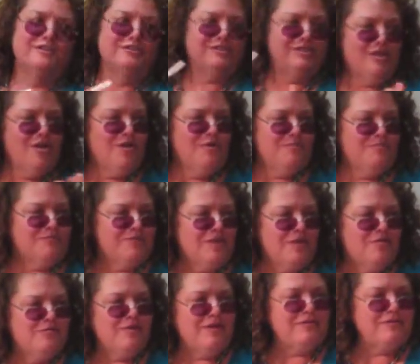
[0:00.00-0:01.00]
So
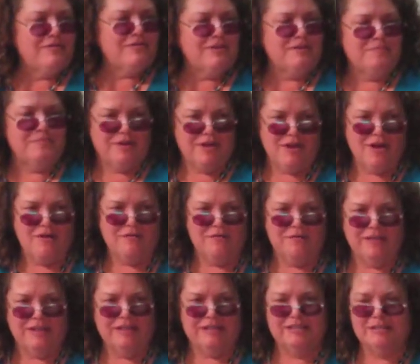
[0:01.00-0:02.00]
rather than be
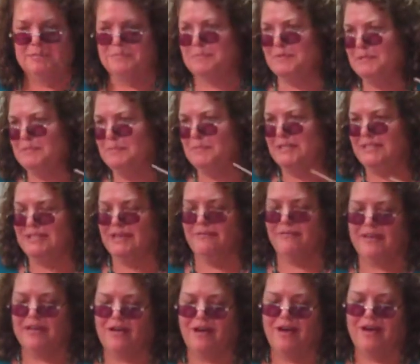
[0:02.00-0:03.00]
overly
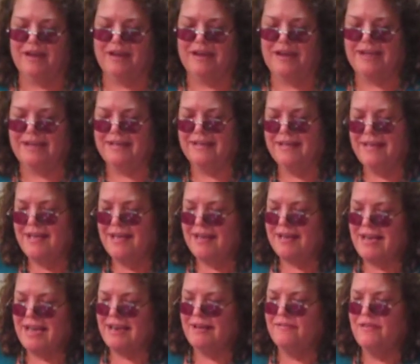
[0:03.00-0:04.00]
specific on it, I
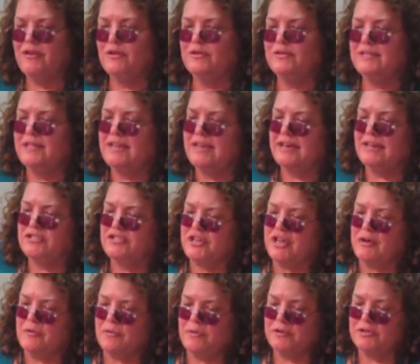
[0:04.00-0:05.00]
kind of use it in a
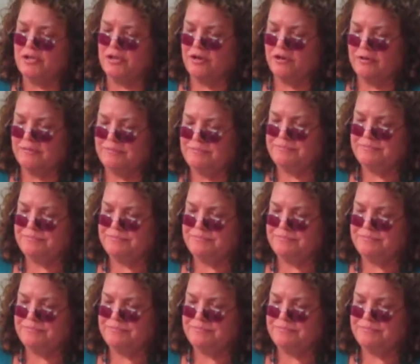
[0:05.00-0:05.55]
general term.